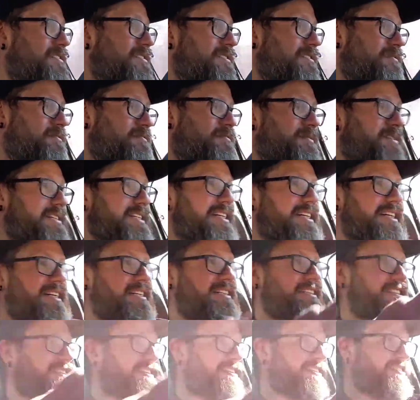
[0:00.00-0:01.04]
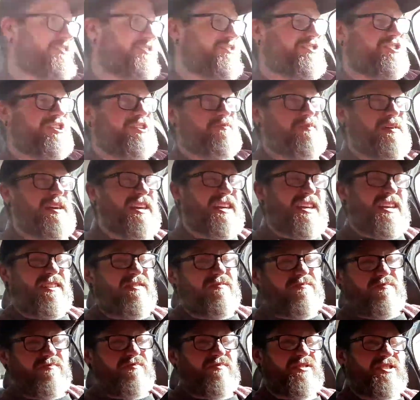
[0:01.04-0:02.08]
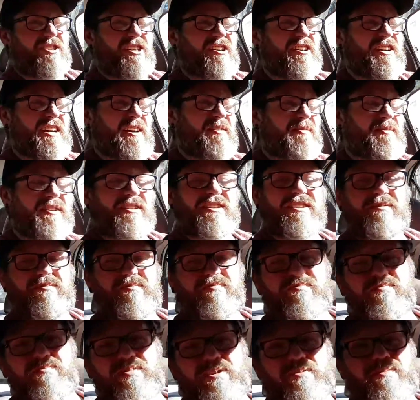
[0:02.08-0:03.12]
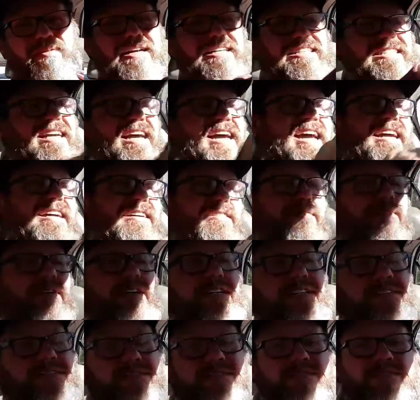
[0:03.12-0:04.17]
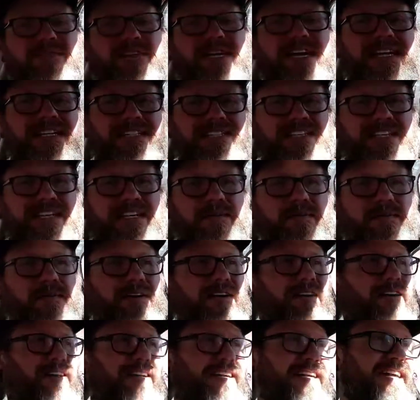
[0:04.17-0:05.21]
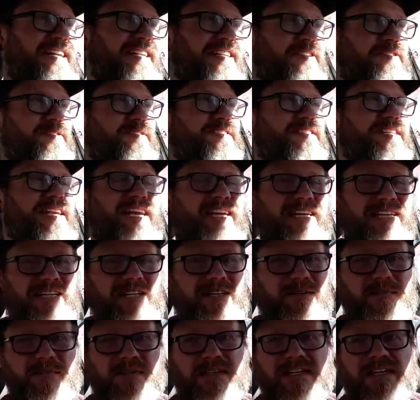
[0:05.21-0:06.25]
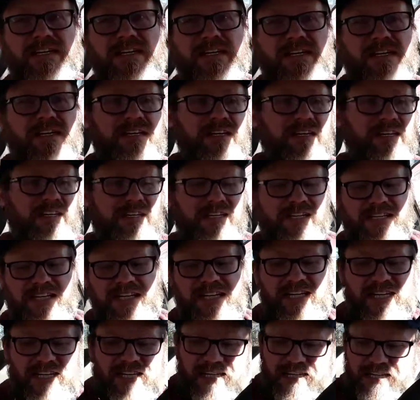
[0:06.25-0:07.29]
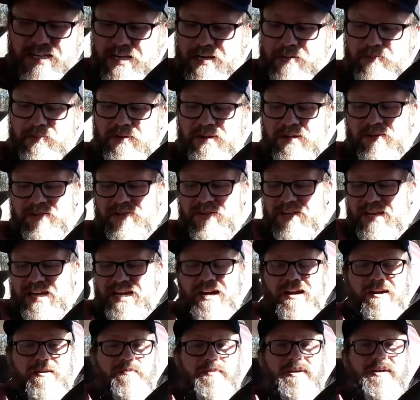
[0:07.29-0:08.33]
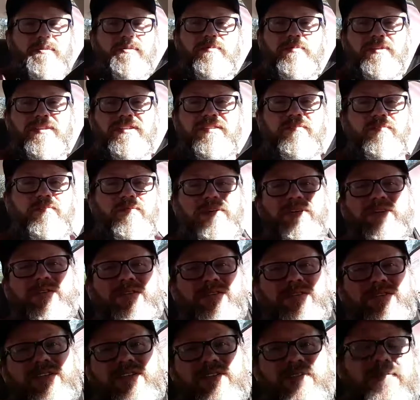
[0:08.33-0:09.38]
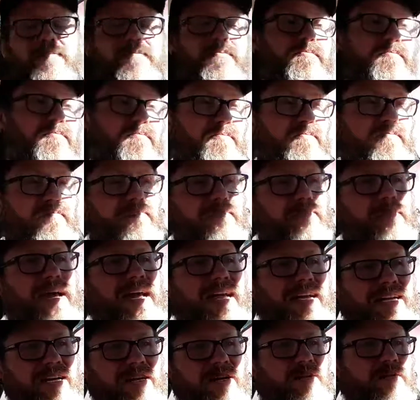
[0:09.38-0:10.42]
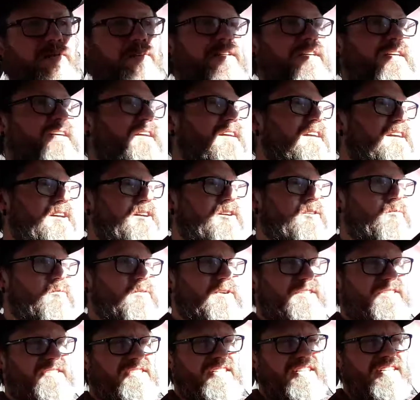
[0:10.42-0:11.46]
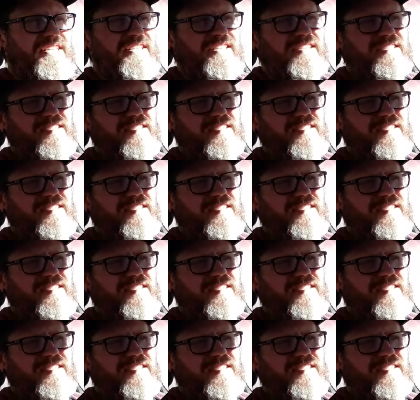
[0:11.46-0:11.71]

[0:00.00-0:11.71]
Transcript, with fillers: But uh, should be still able to put my jack. I got it set on All I gotta do is jack it up, get it up off there, and be able to put the wheels back on. Which uh,